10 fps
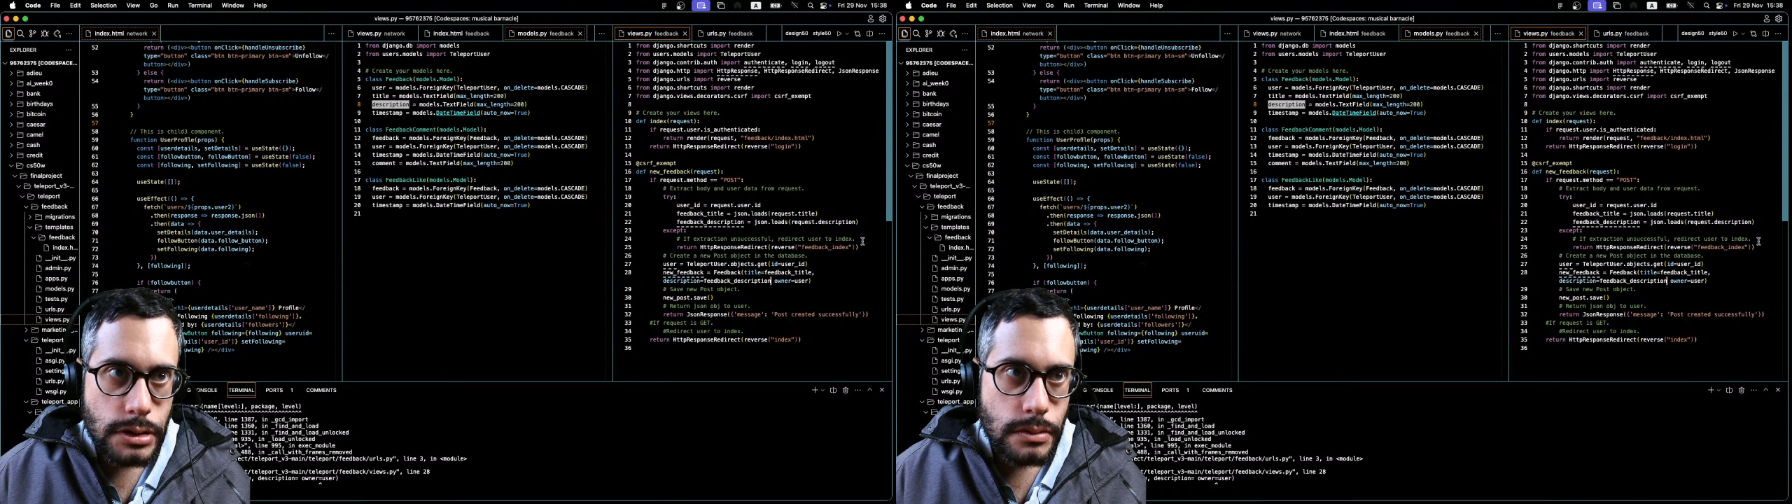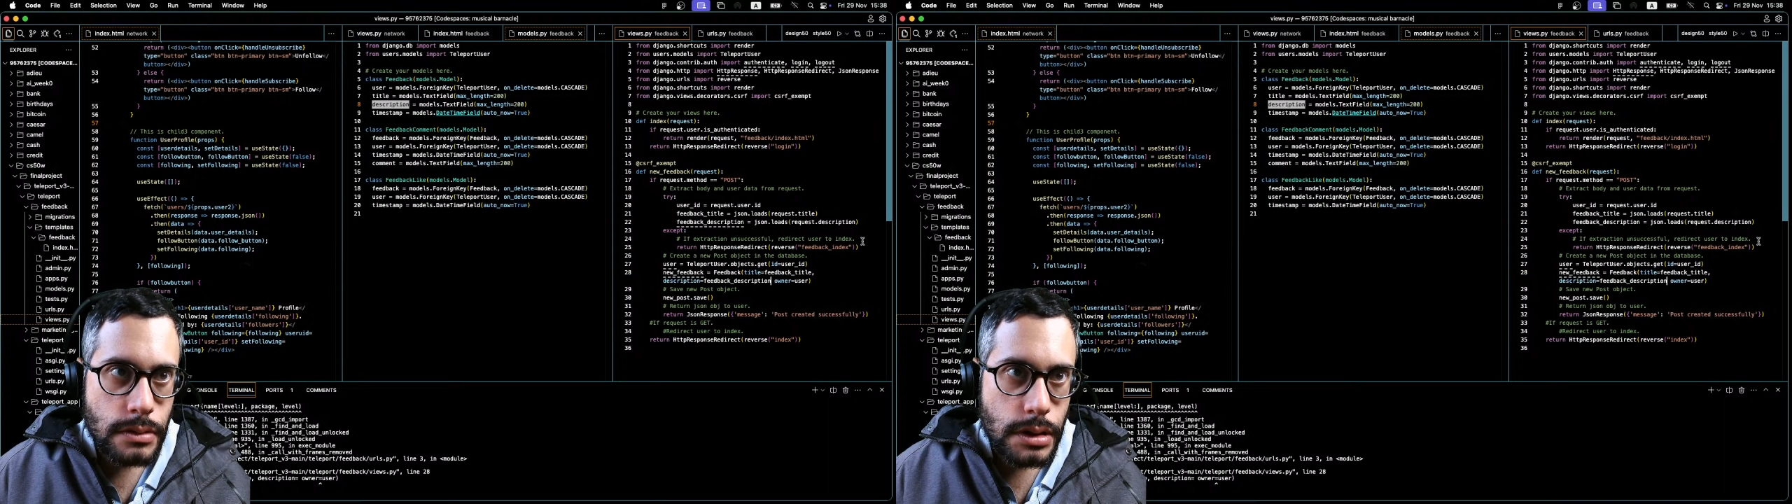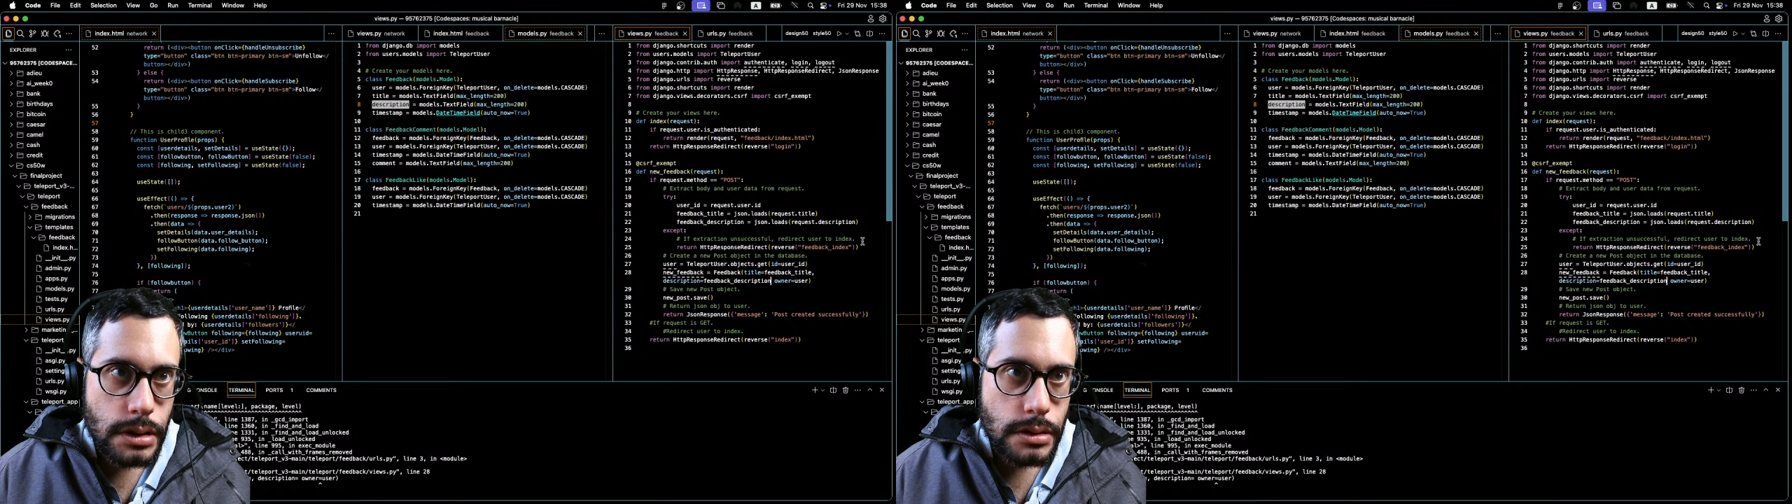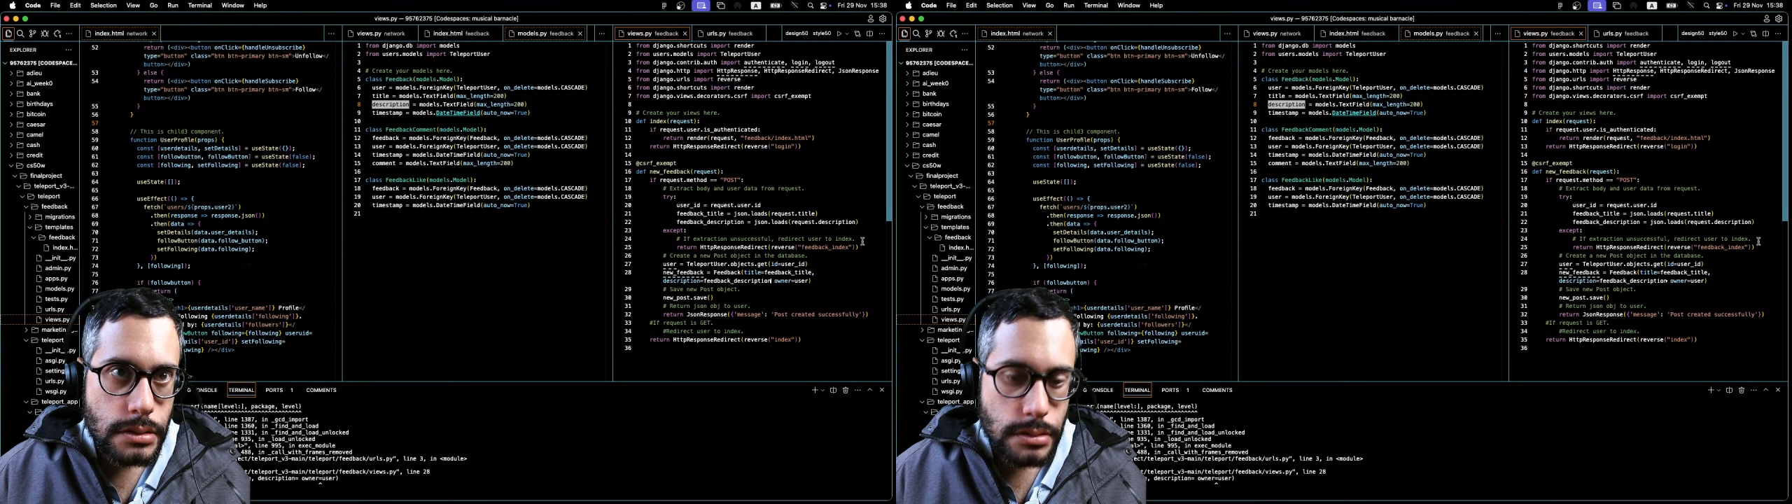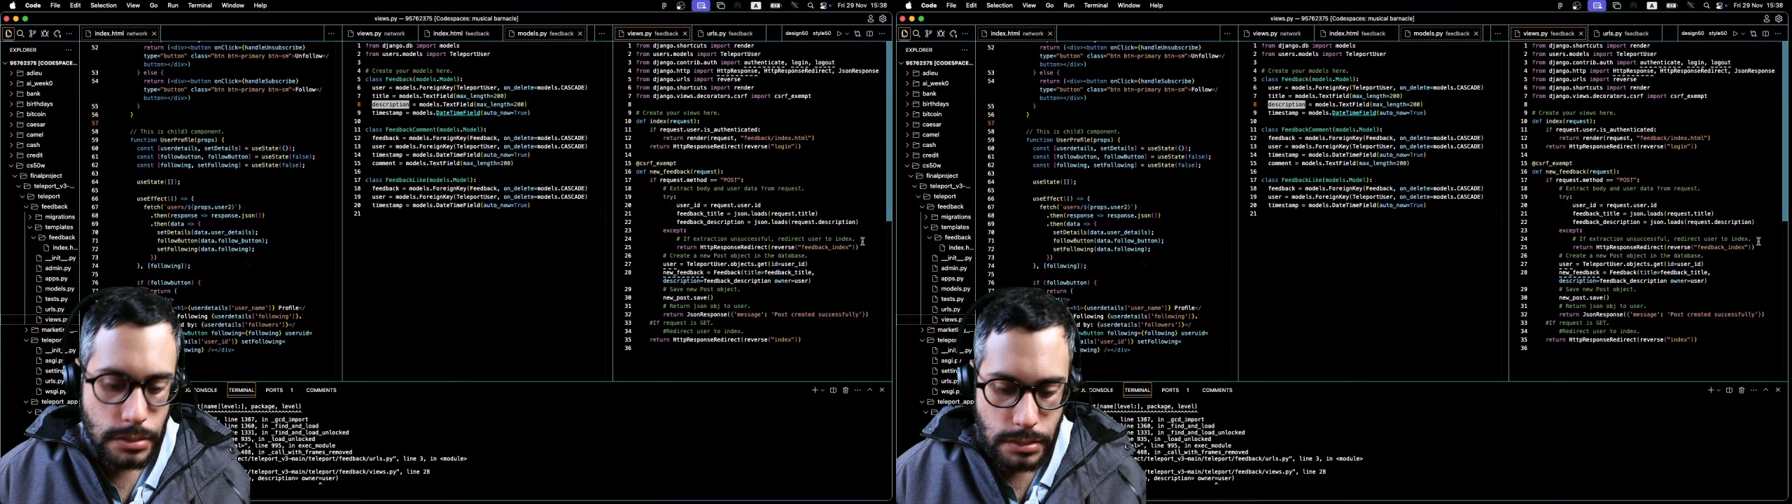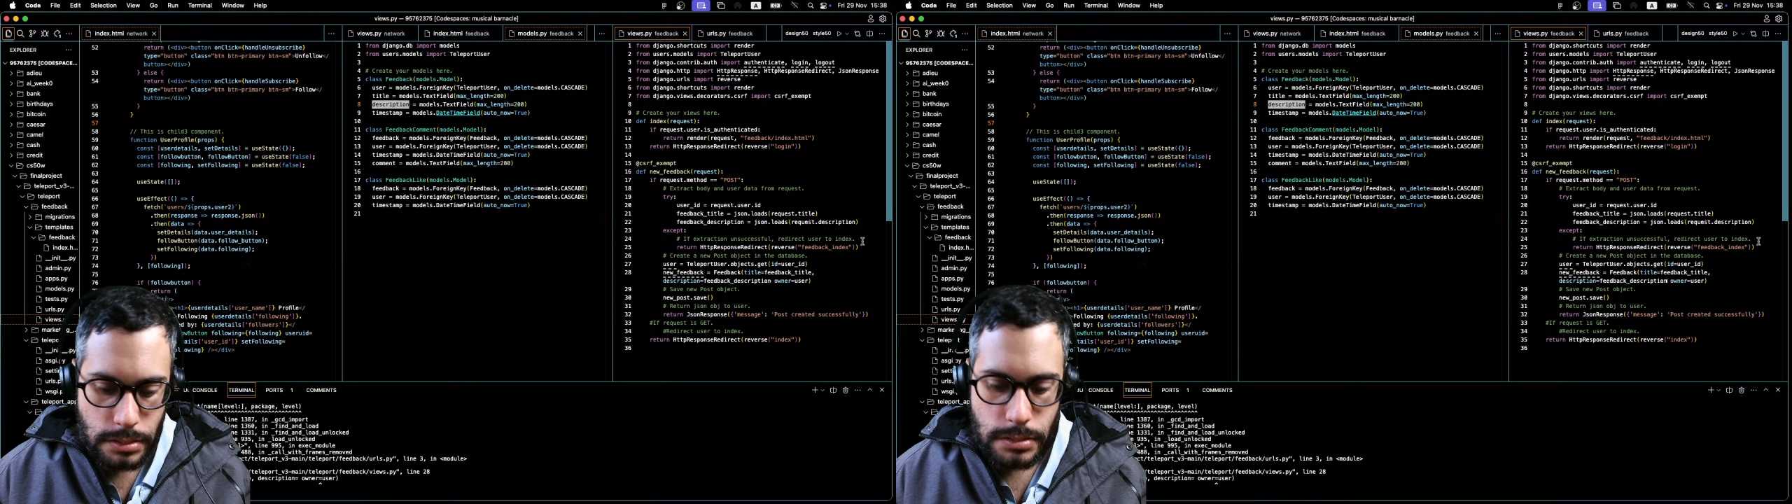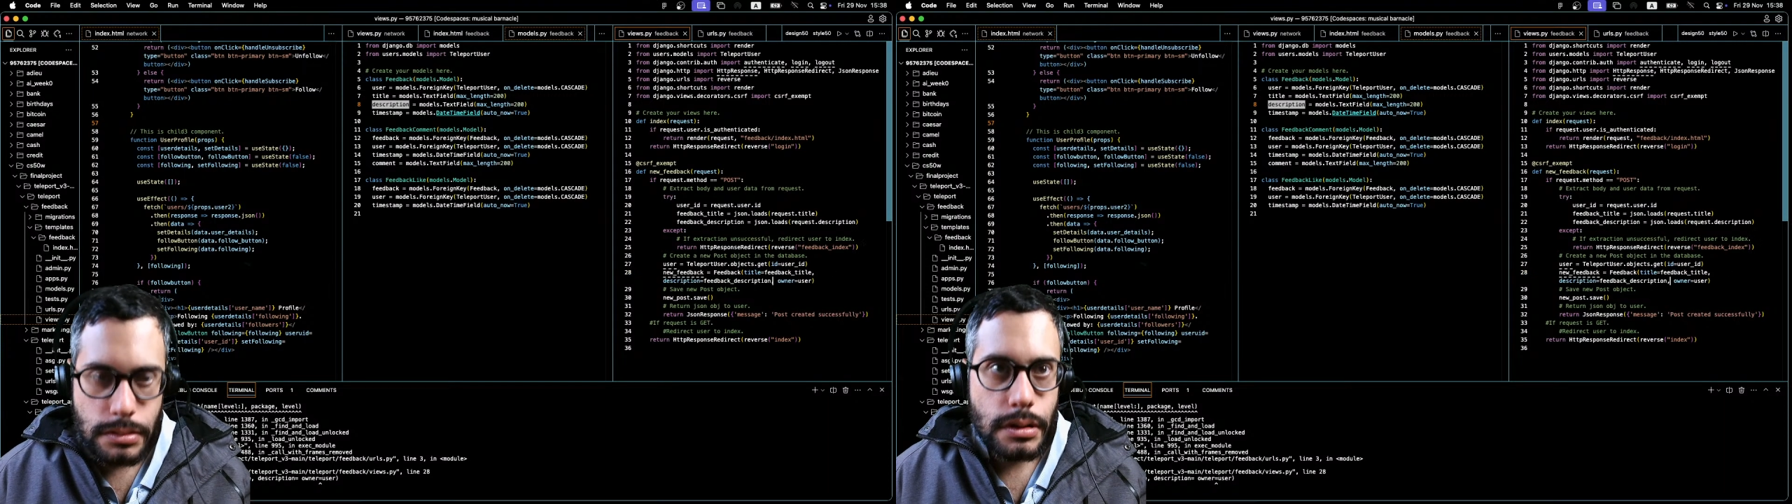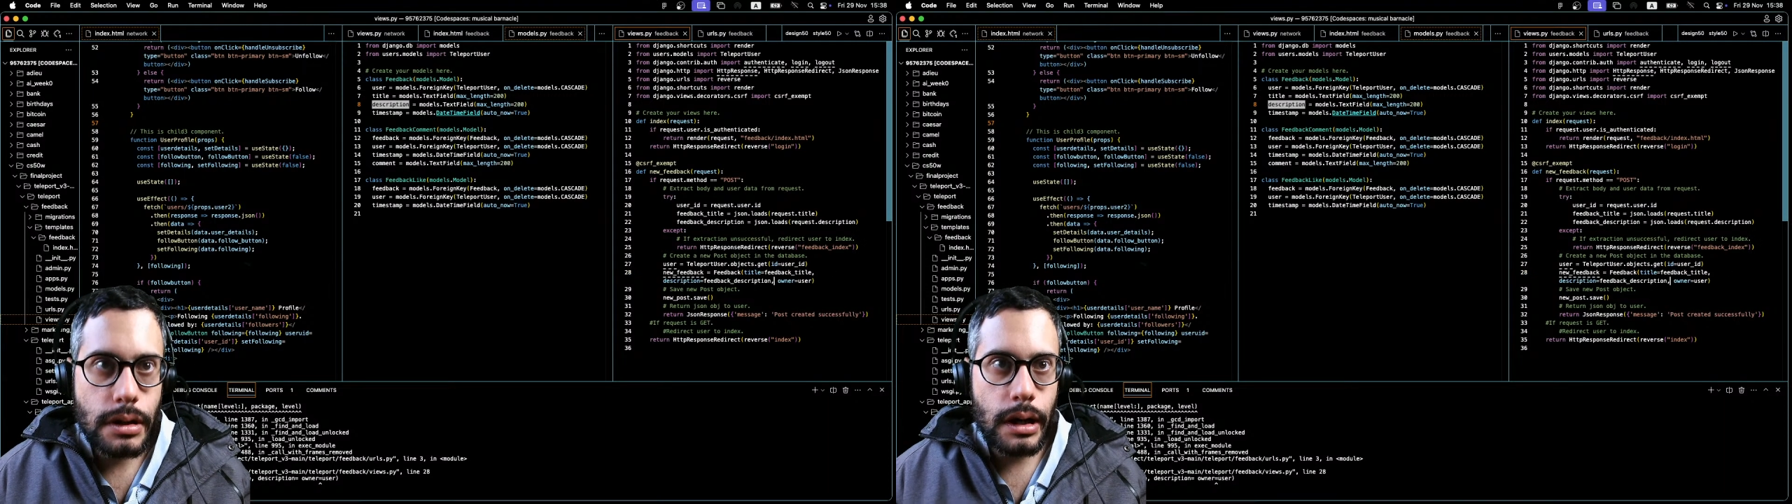work,
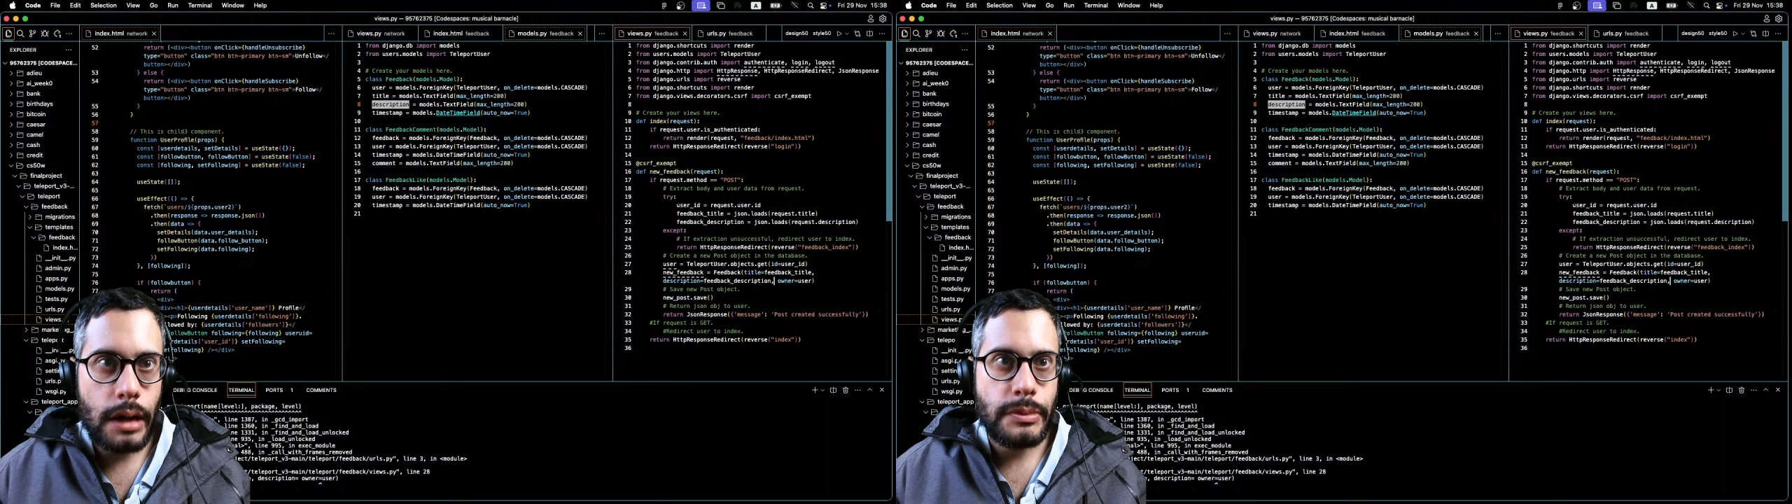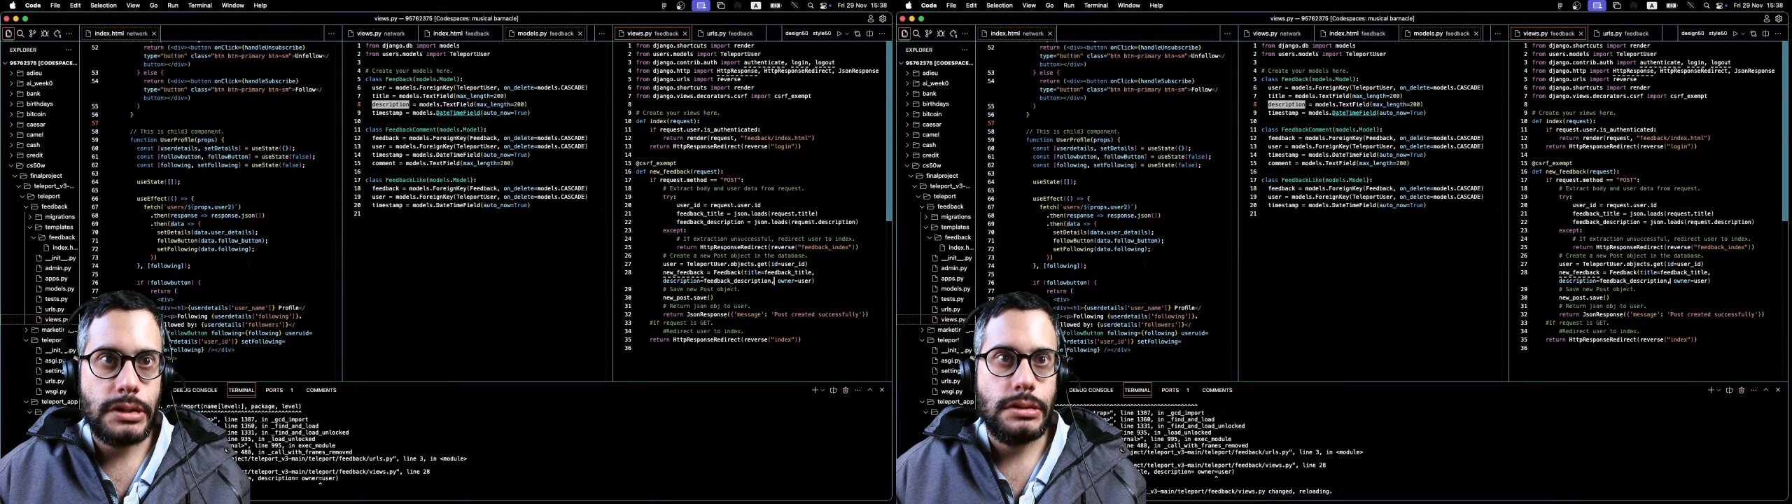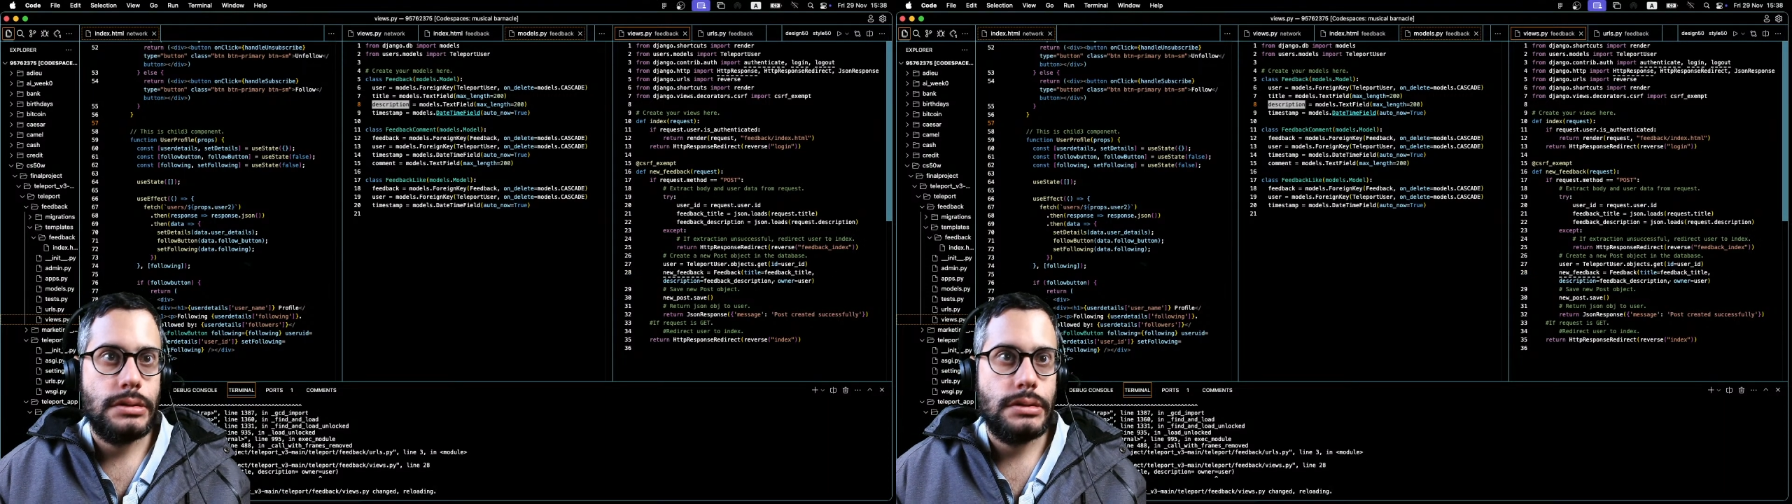comma.